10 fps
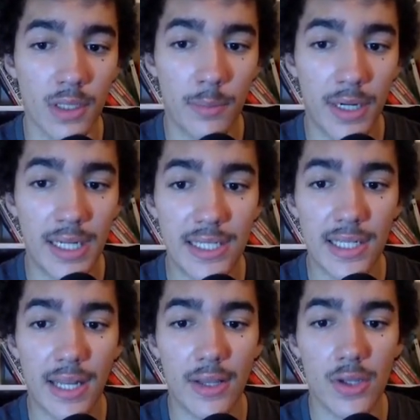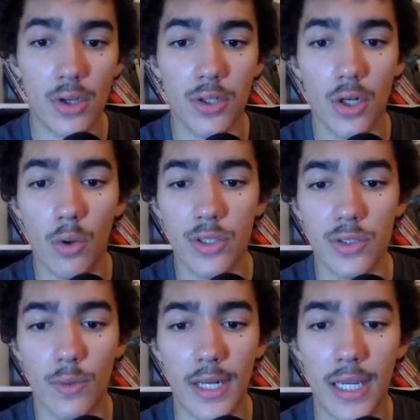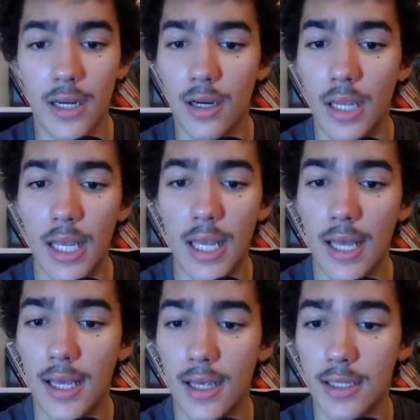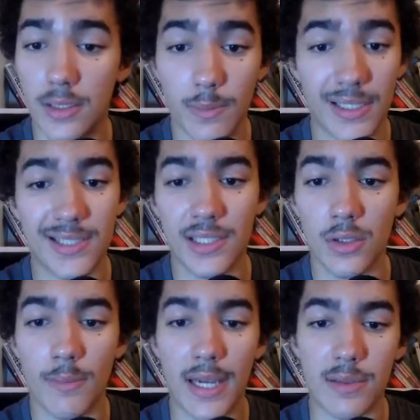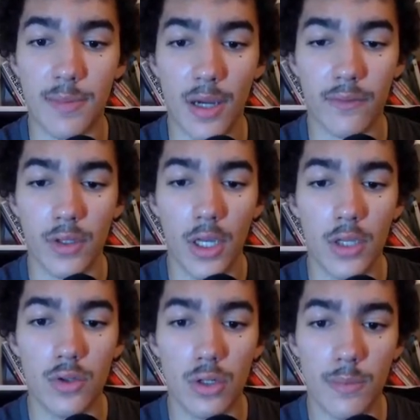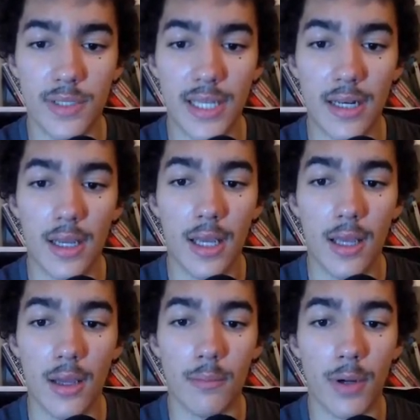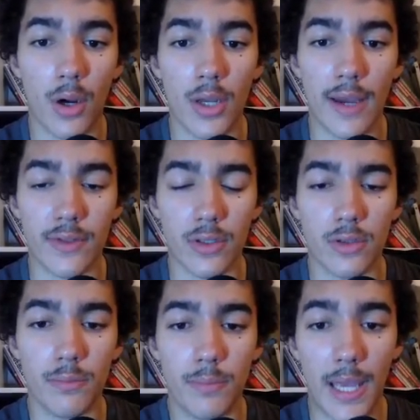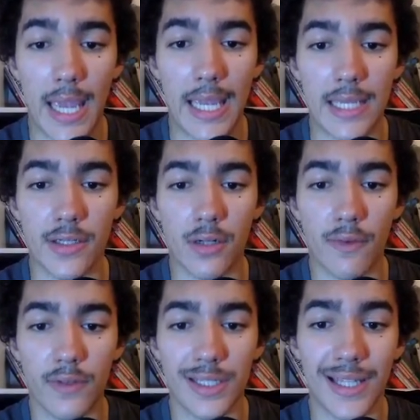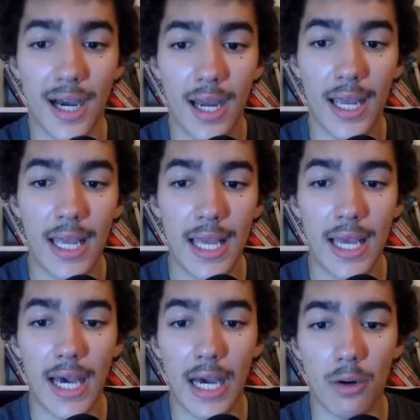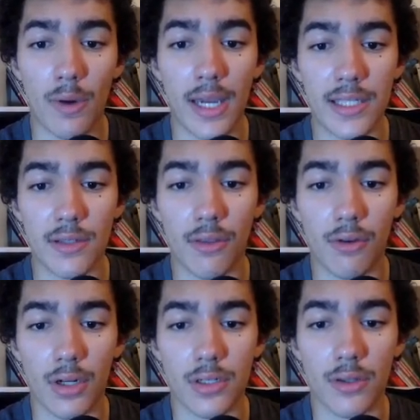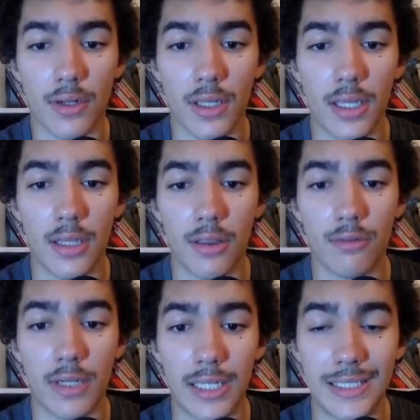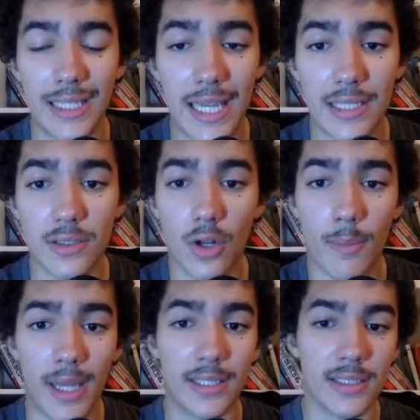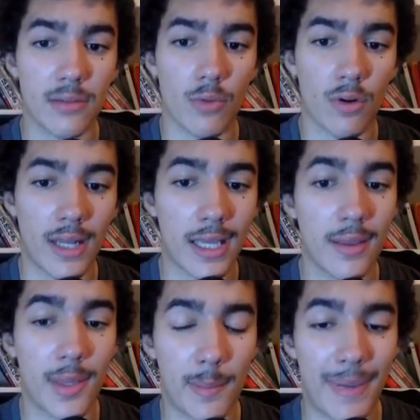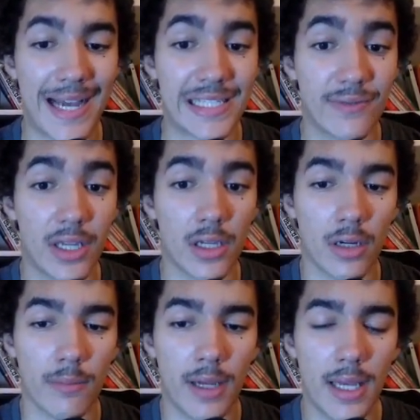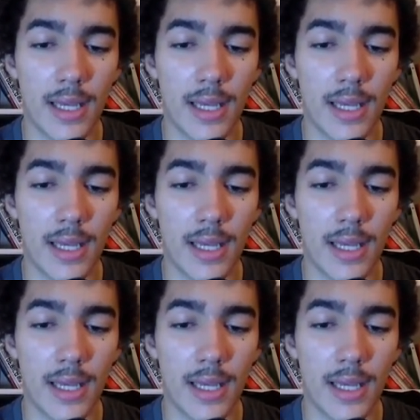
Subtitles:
Pretty decent. And then you got the lowest one here, but still maximum payout of 200%. But all you have to pay is 150 DAI. ROI is in 333 days. Not bad. This is more like the passive income